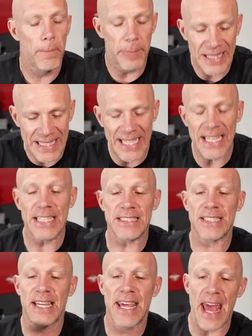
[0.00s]

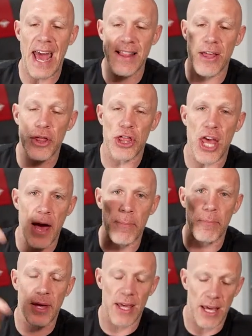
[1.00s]
please get
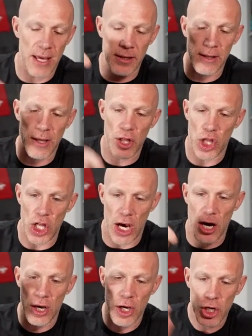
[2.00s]
them in
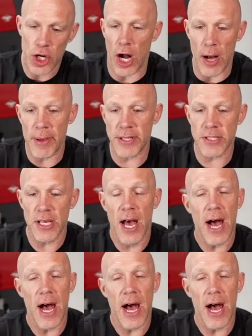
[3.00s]
the comments.